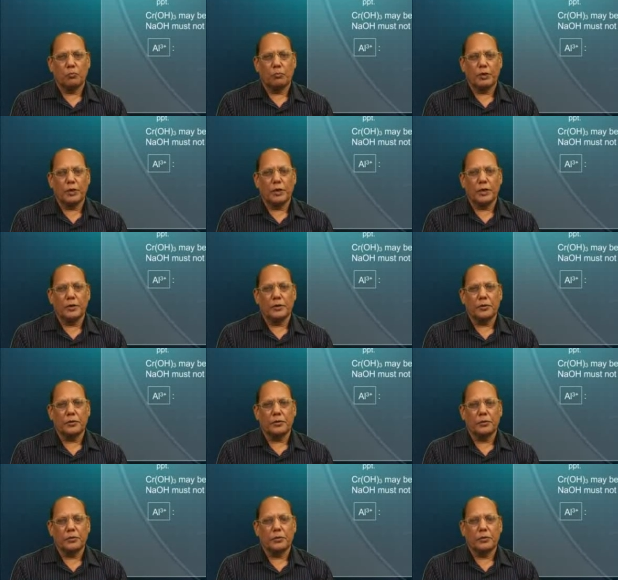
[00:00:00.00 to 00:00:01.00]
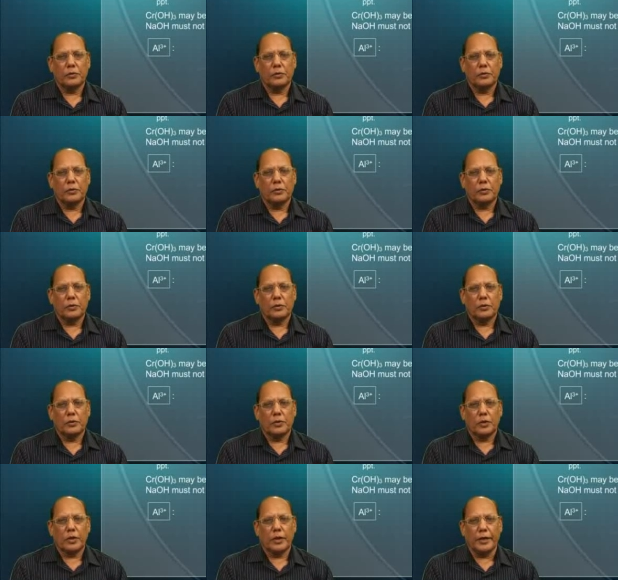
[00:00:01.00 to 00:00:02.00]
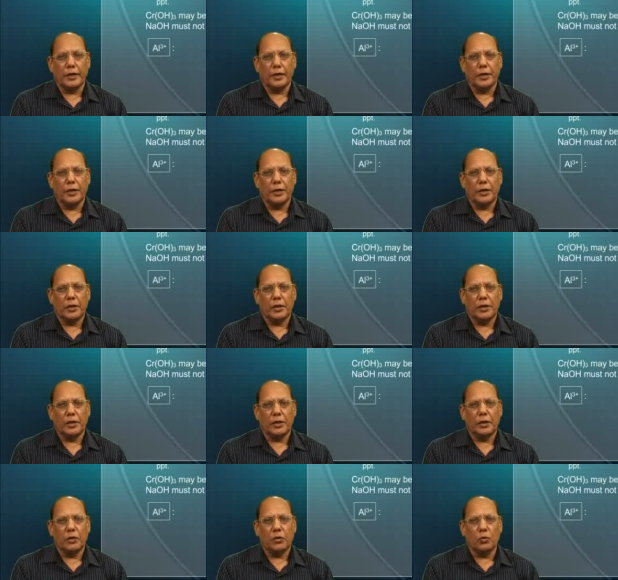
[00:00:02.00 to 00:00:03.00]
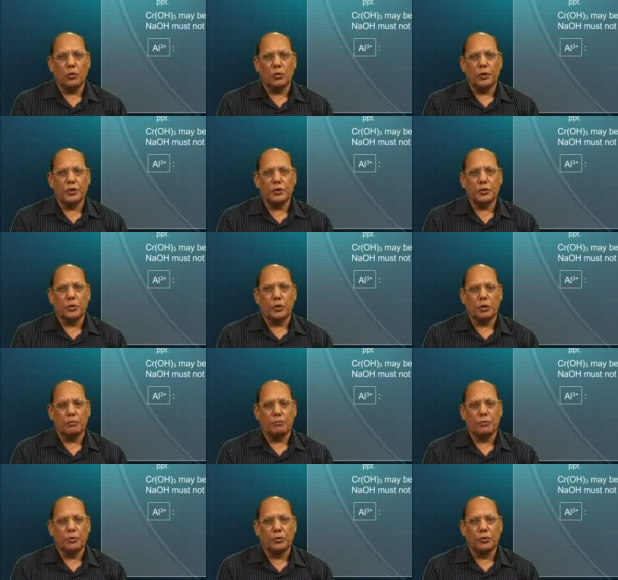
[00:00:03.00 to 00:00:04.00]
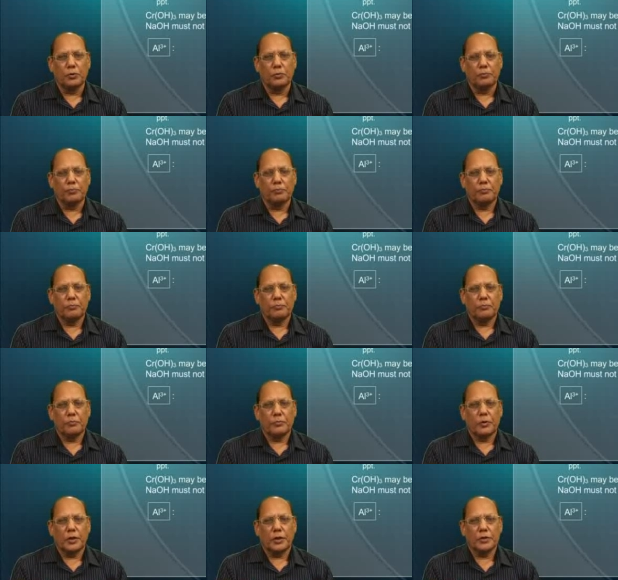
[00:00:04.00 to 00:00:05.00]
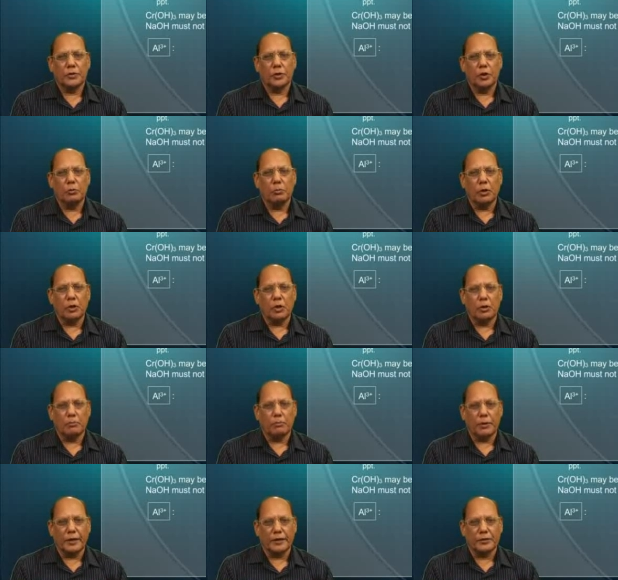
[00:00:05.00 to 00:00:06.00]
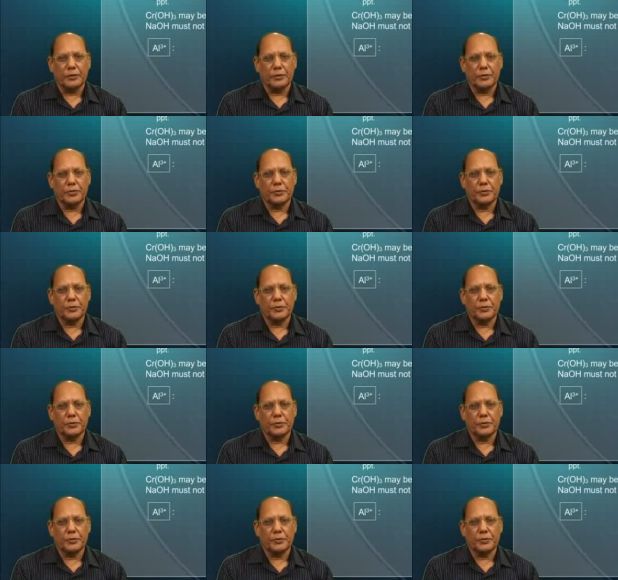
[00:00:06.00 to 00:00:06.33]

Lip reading: We get NaAlOH whole 4, a soluble complex.